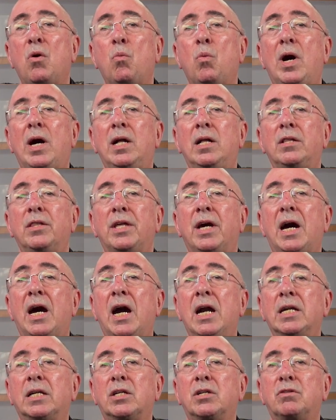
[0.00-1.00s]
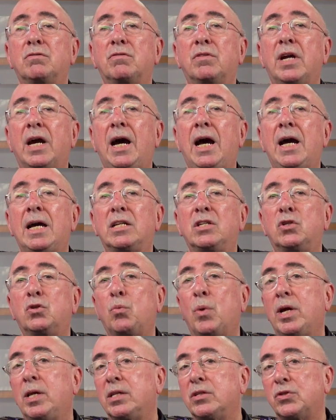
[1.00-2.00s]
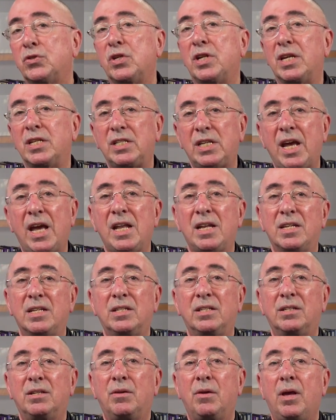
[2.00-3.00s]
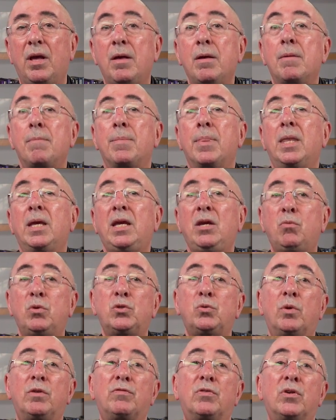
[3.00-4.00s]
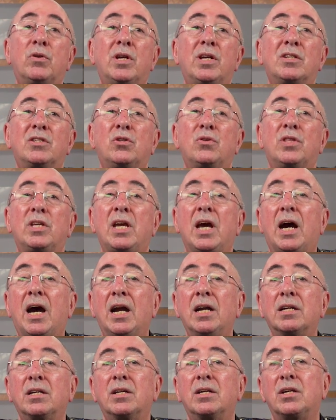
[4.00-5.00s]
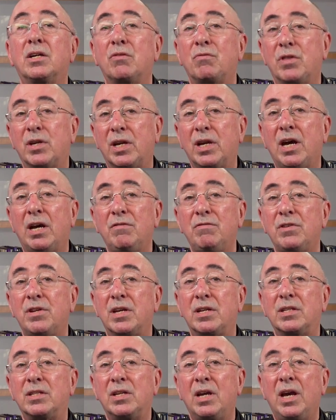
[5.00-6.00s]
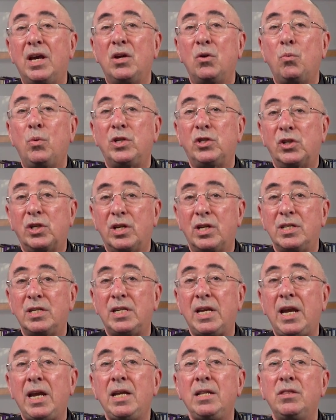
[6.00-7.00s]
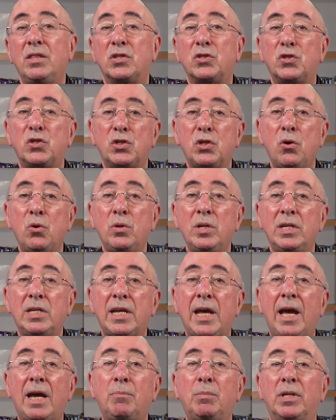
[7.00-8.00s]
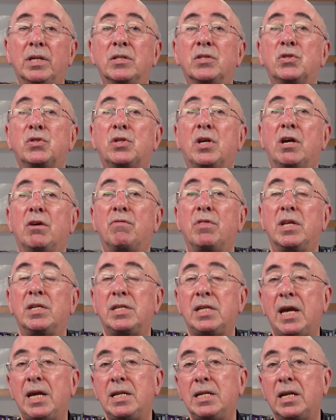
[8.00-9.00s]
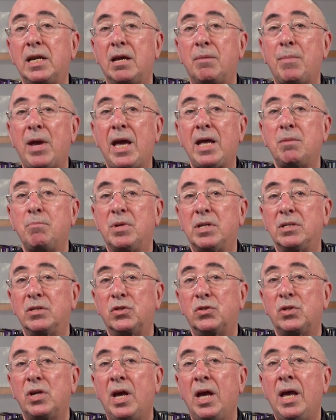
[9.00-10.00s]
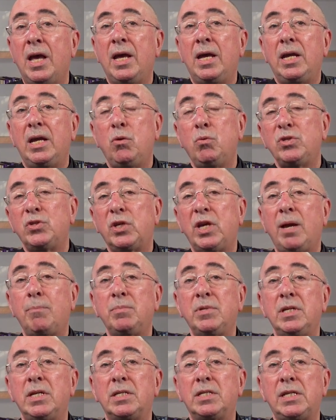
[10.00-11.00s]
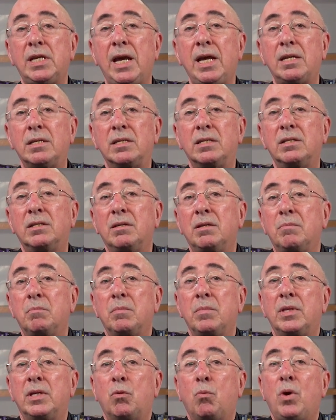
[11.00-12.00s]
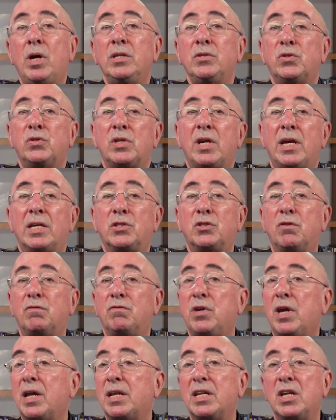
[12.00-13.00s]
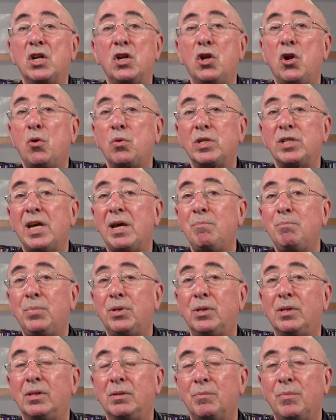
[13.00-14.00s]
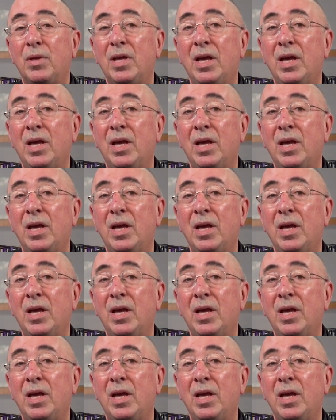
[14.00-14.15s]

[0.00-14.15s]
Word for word: while the ark of God dwells in a tent. He was referring to the Ark of the Covenant, which contained the stone tablets of the Ten Commandments. It was kept in a tent. There was, as of yet, no temple.